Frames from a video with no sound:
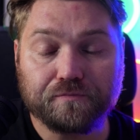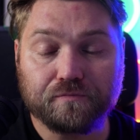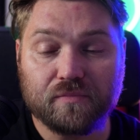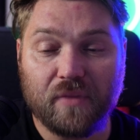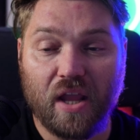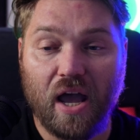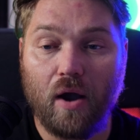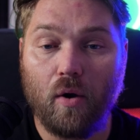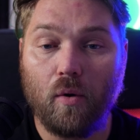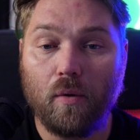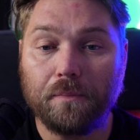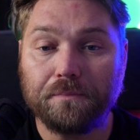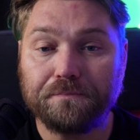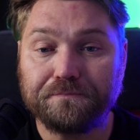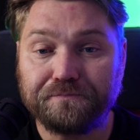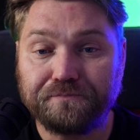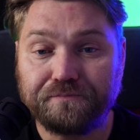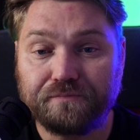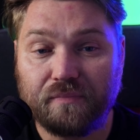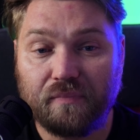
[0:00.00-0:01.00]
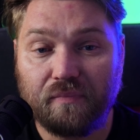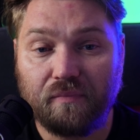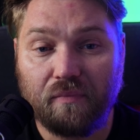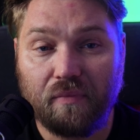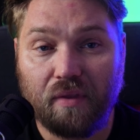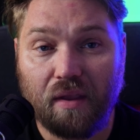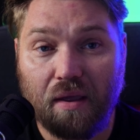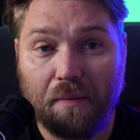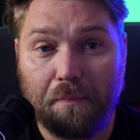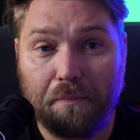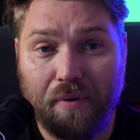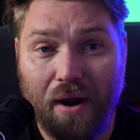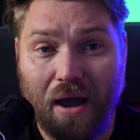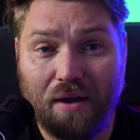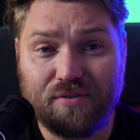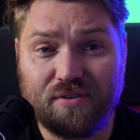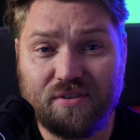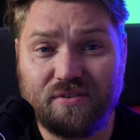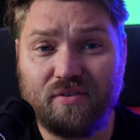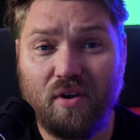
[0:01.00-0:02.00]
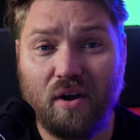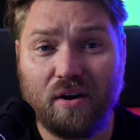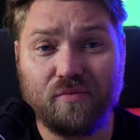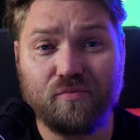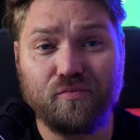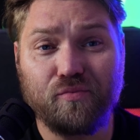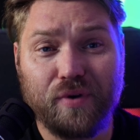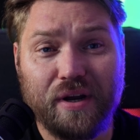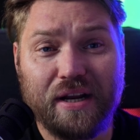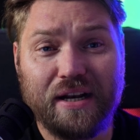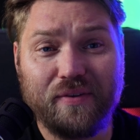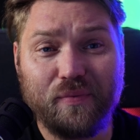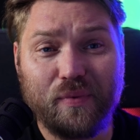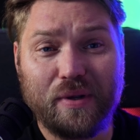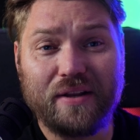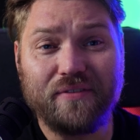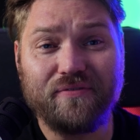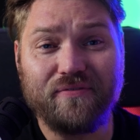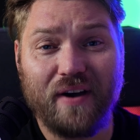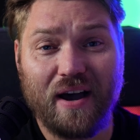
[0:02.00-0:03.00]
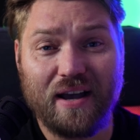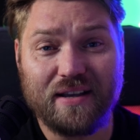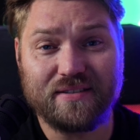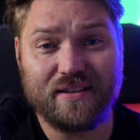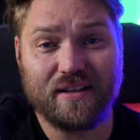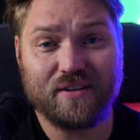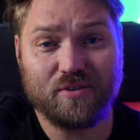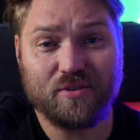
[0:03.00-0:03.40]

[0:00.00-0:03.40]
Now, browsers have gotten really, really fast at